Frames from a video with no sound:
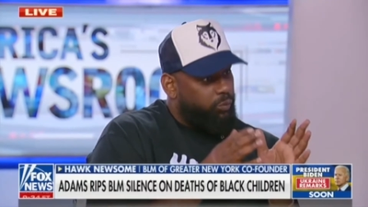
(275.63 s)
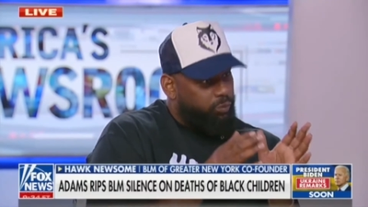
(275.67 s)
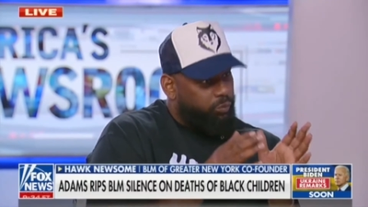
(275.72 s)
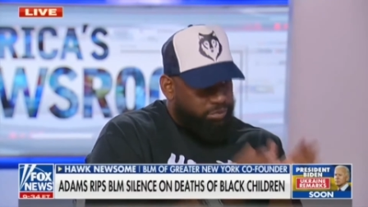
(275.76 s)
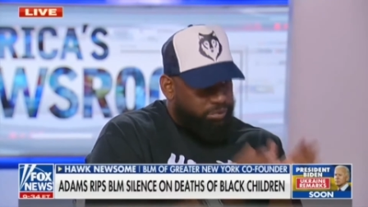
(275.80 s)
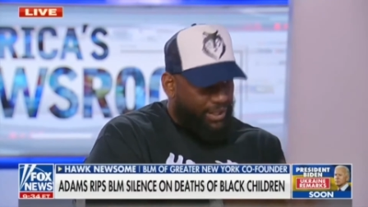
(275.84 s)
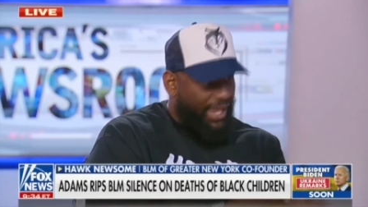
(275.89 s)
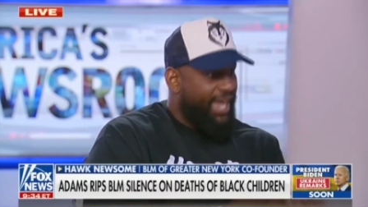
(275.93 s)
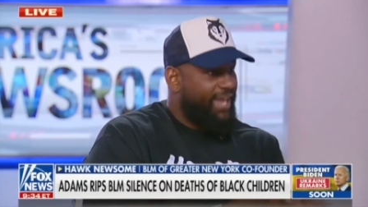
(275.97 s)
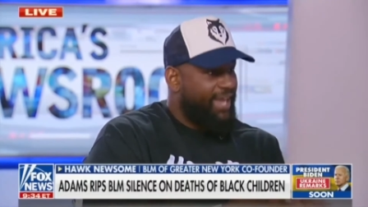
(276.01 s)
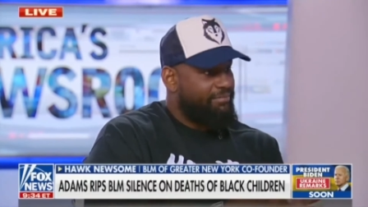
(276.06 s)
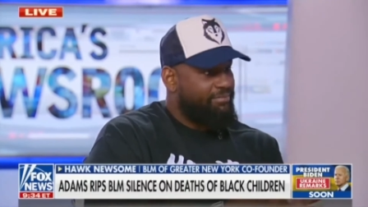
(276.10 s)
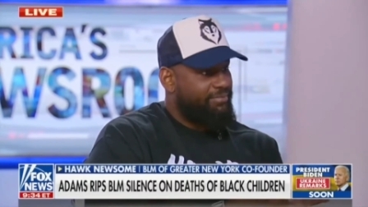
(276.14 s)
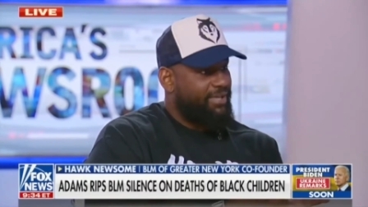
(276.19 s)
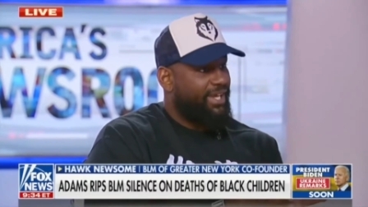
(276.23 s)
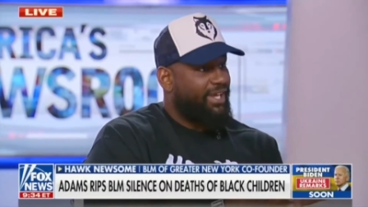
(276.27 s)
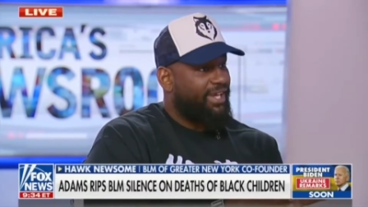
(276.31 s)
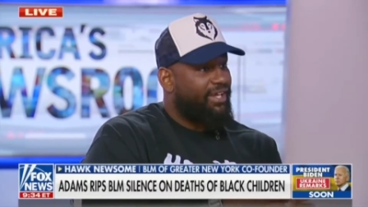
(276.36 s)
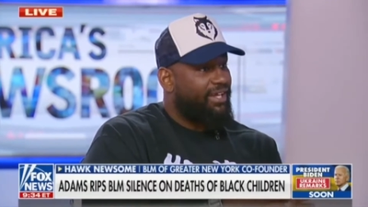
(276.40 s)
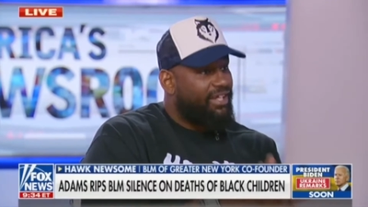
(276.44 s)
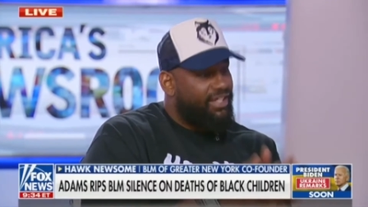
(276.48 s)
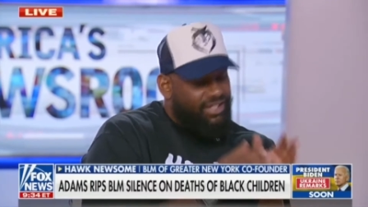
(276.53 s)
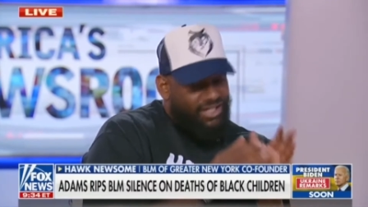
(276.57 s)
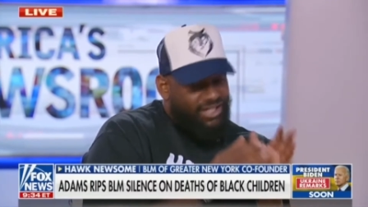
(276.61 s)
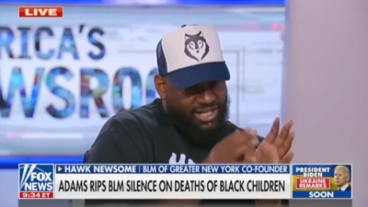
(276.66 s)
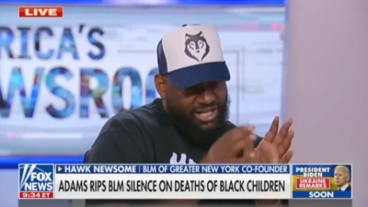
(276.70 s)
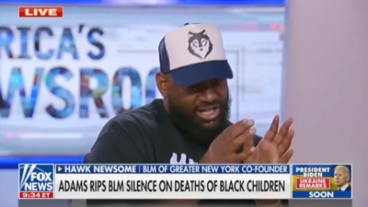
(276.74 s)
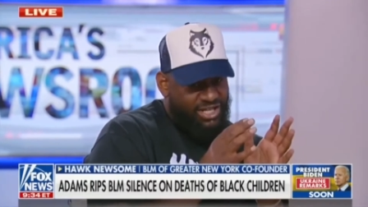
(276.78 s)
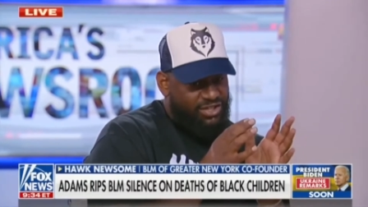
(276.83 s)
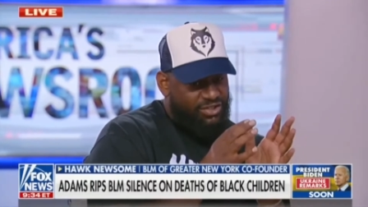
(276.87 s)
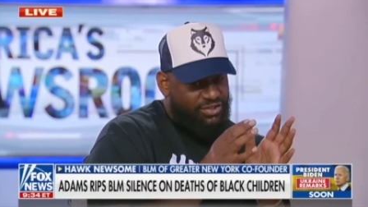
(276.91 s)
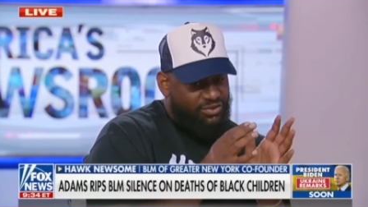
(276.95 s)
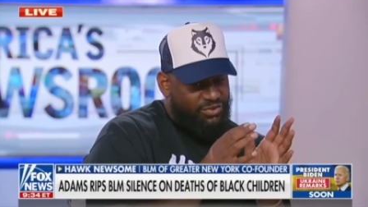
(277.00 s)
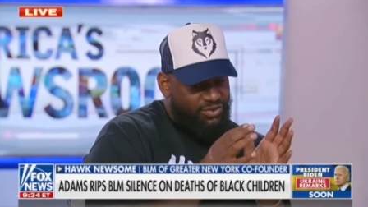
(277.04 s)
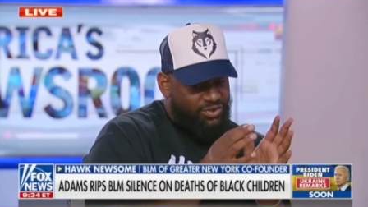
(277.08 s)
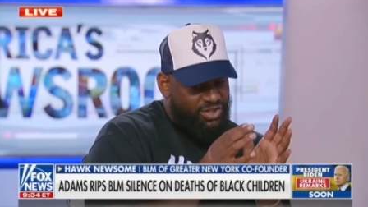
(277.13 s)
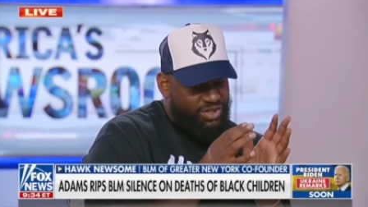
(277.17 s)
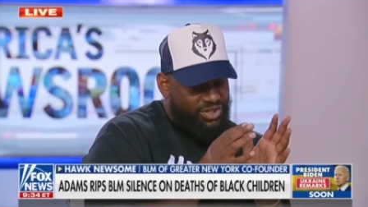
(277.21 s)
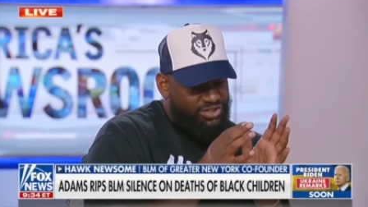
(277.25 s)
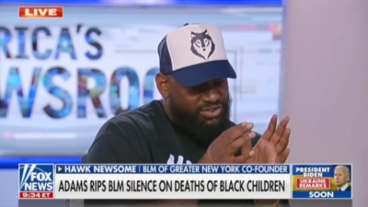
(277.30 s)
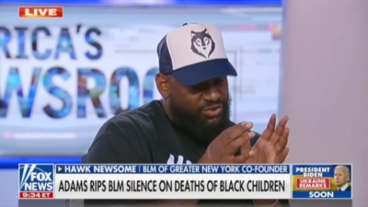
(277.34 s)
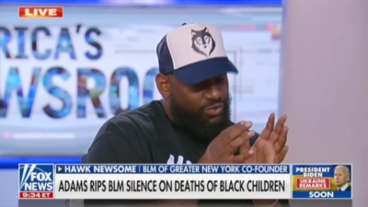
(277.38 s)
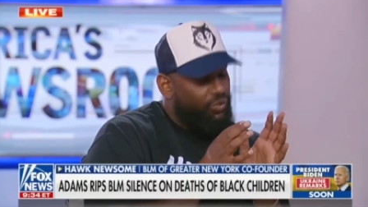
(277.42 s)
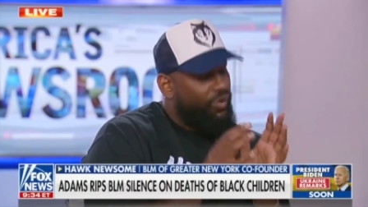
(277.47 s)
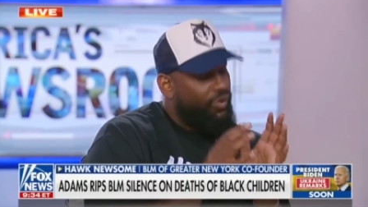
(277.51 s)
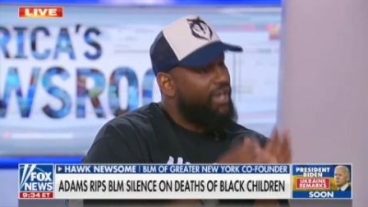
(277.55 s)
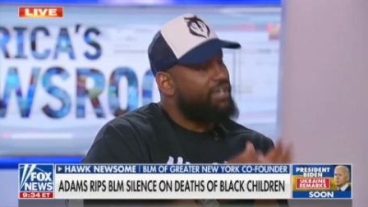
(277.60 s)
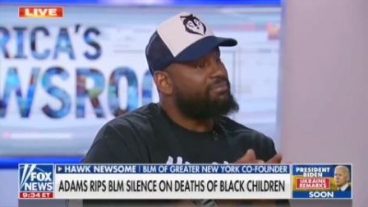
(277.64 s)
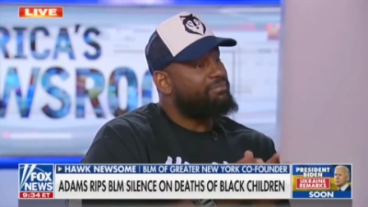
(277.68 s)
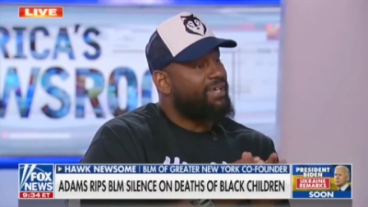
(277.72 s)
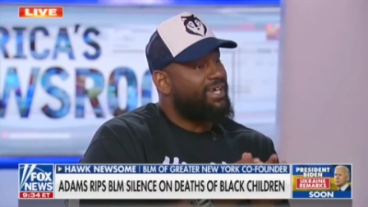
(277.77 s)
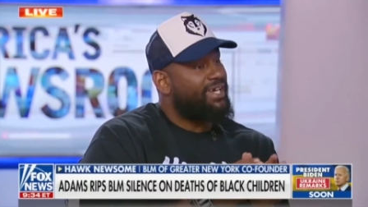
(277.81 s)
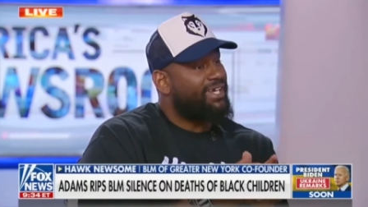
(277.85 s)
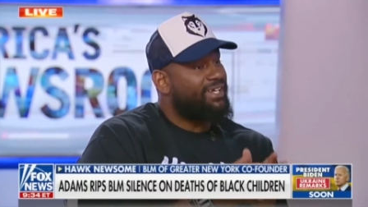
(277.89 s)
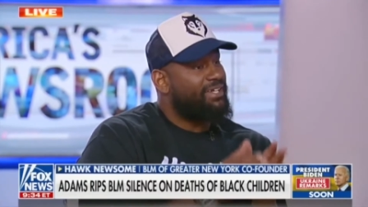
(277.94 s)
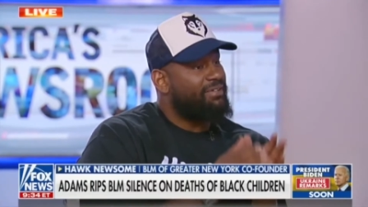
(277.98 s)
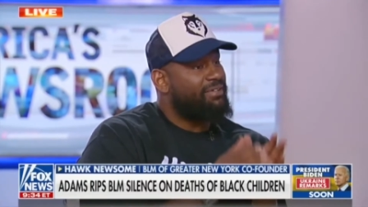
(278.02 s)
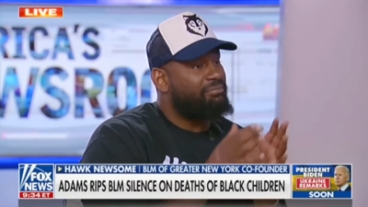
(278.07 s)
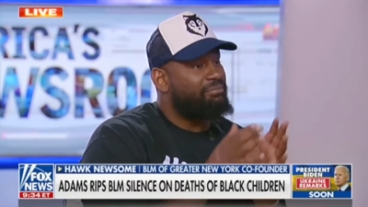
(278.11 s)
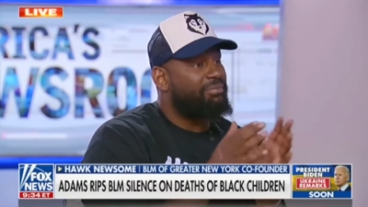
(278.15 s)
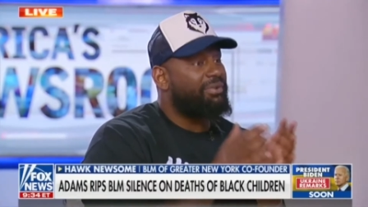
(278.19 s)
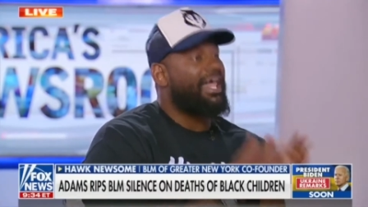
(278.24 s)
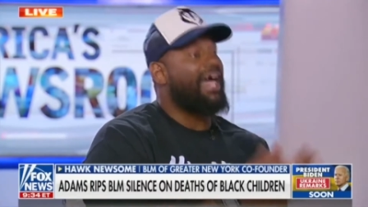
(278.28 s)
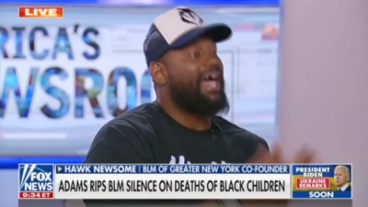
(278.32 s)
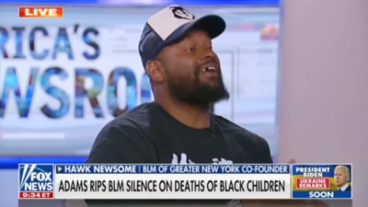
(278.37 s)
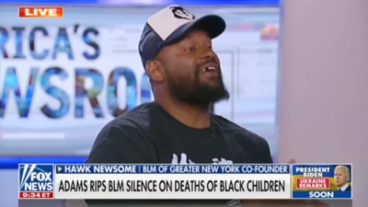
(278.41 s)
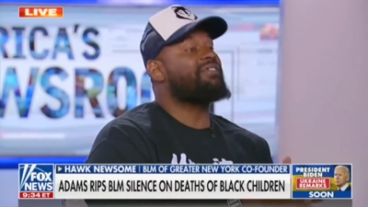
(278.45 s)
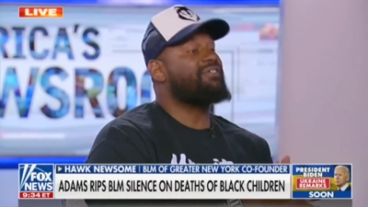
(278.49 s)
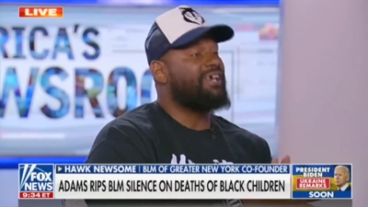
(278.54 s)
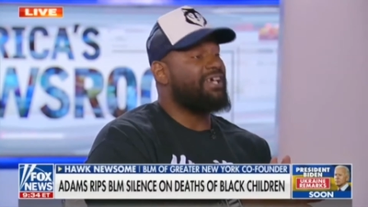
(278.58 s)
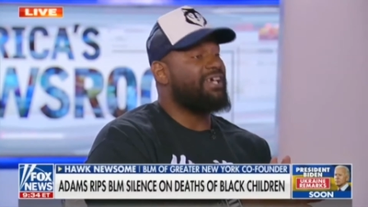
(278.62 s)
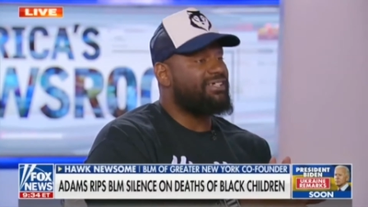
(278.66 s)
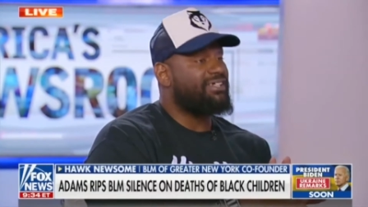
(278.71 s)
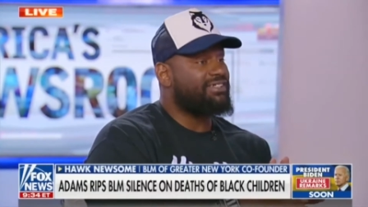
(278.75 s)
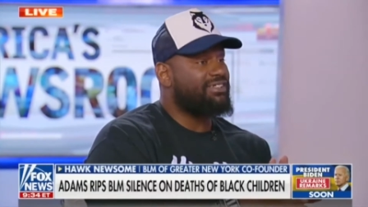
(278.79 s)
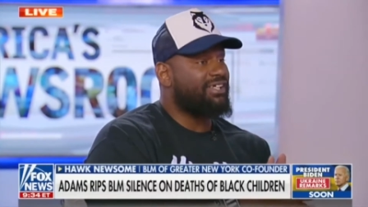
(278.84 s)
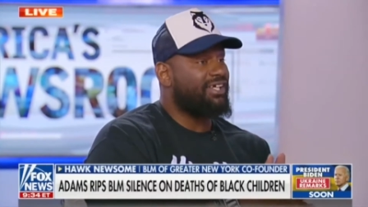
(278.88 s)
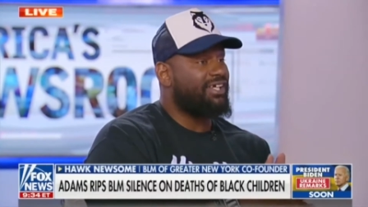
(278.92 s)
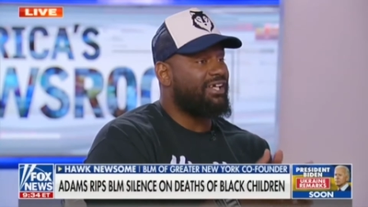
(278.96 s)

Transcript: black man and he's a white man in blackface